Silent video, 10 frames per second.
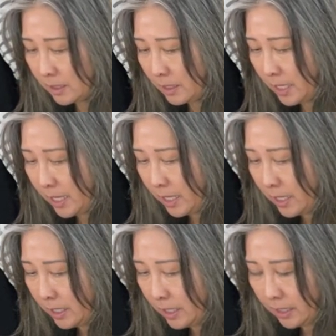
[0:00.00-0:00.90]

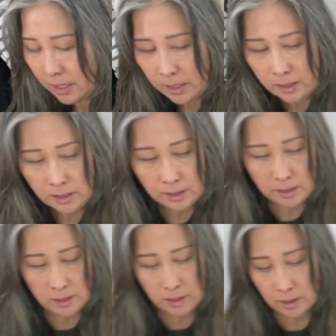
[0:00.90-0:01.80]
and
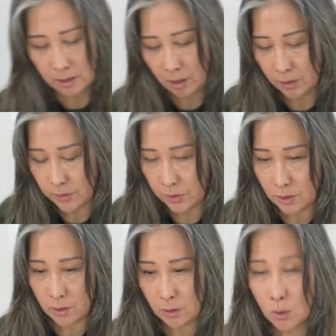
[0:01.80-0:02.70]

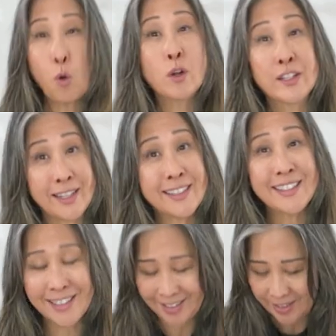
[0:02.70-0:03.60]
also
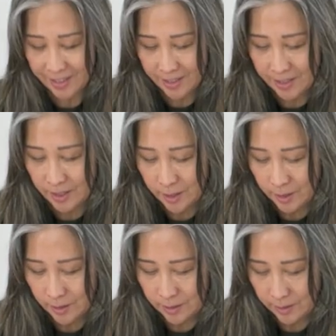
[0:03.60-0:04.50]
corsets.
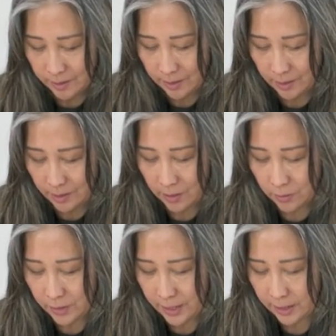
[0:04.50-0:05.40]
Another
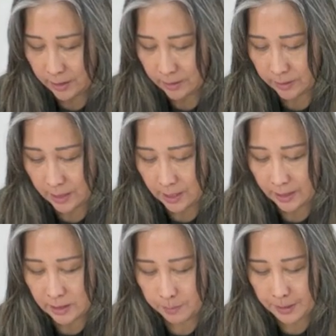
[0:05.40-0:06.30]
thing that I like
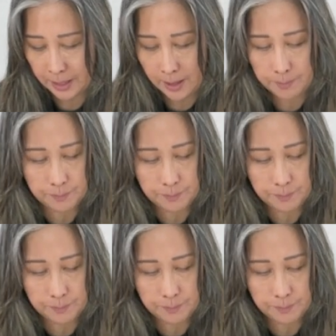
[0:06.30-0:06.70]
to pick up.